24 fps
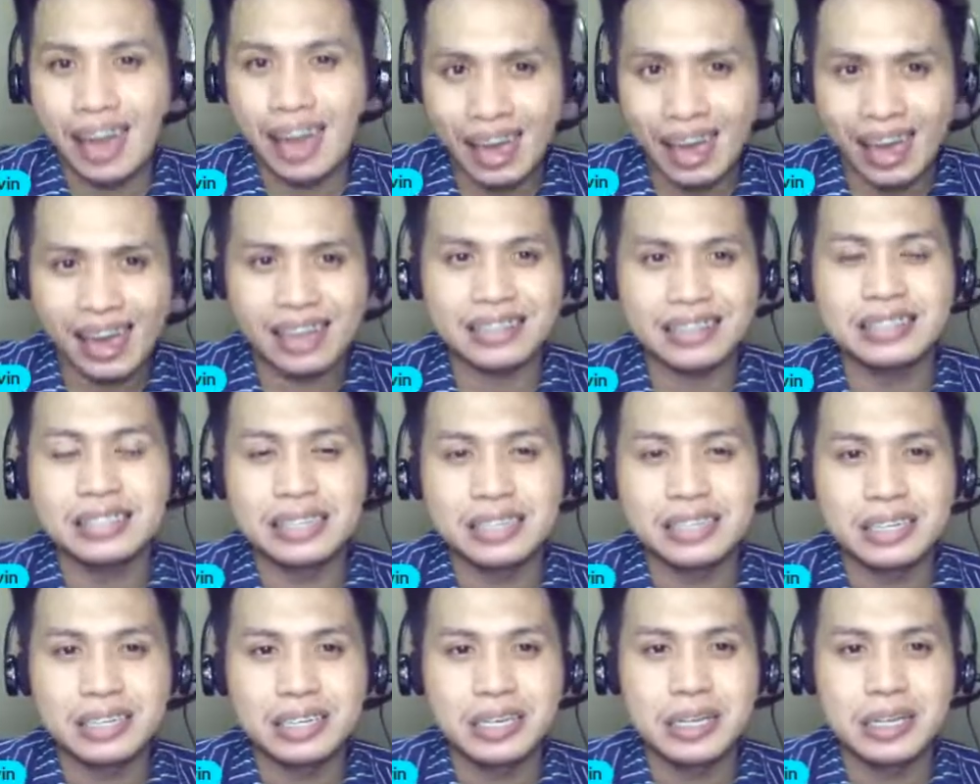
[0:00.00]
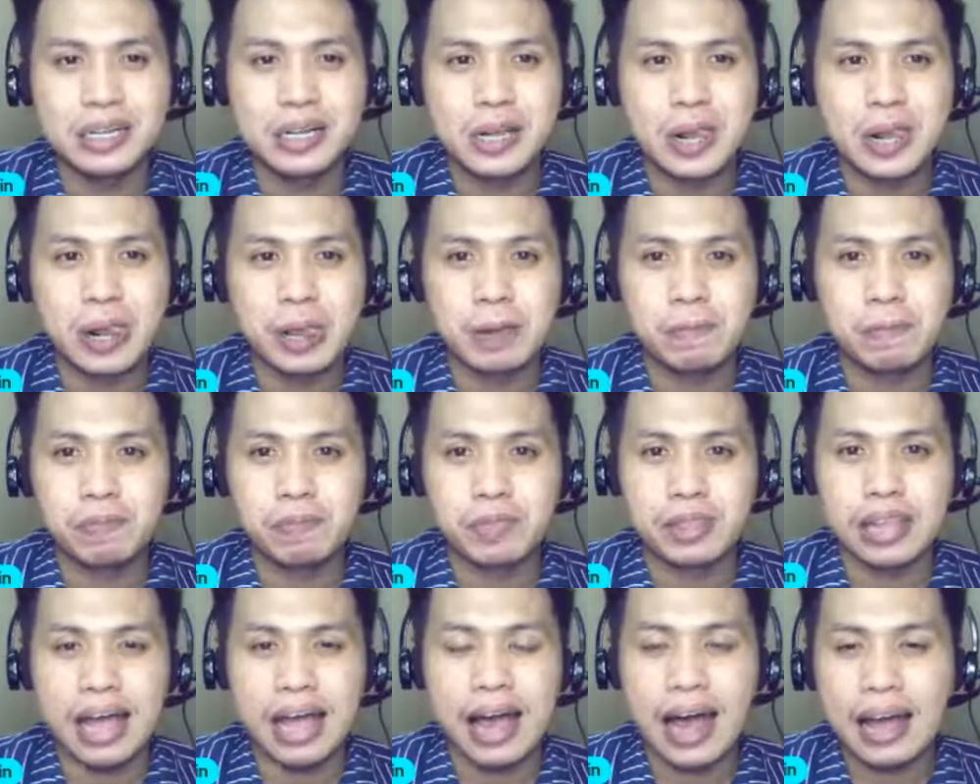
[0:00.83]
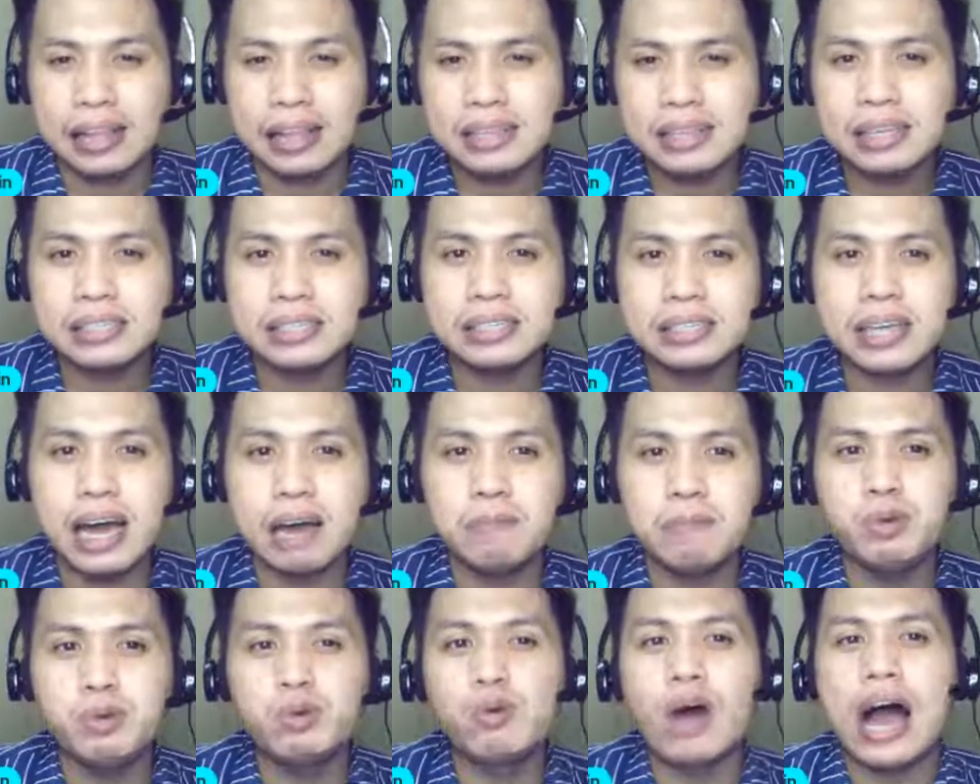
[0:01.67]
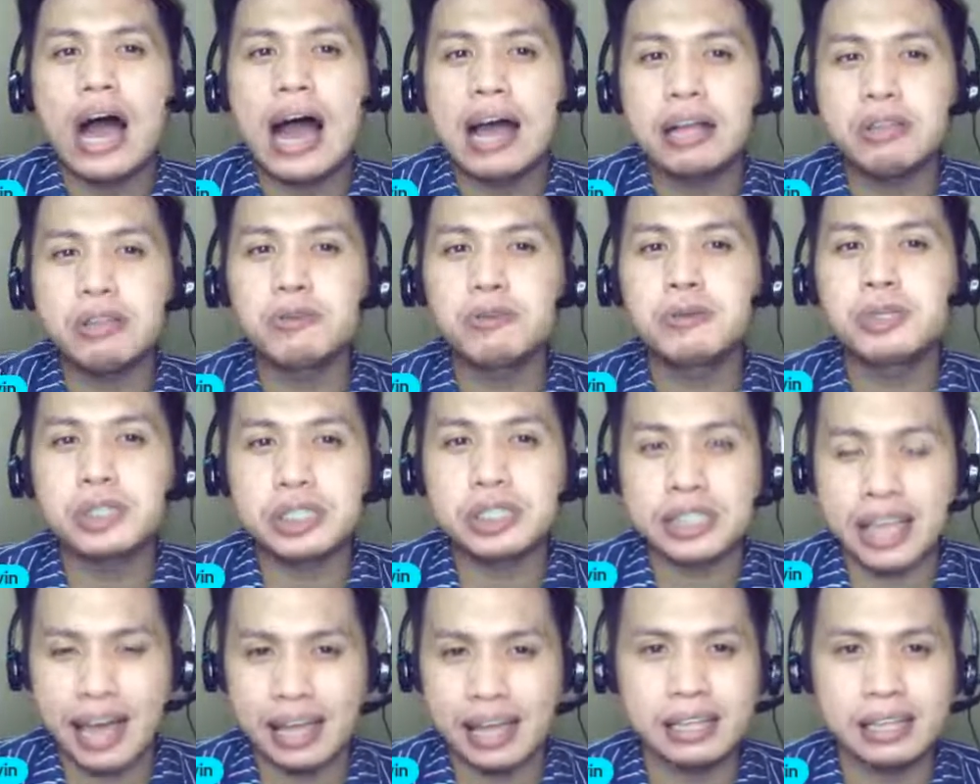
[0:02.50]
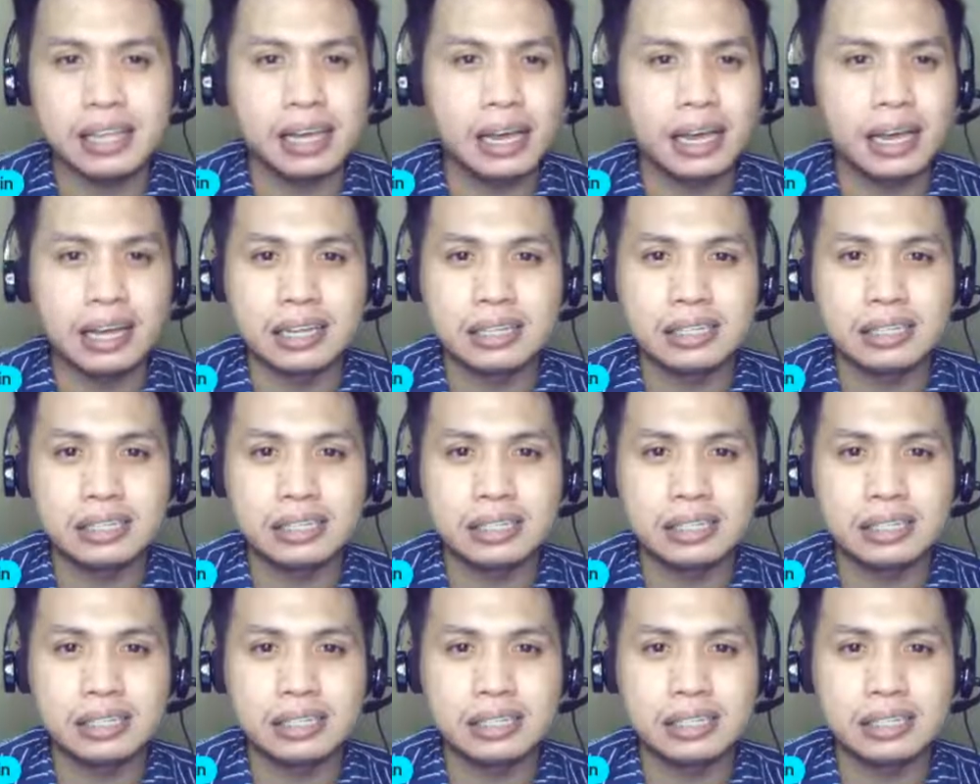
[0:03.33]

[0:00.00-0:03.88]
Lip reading: And at the time you understand it,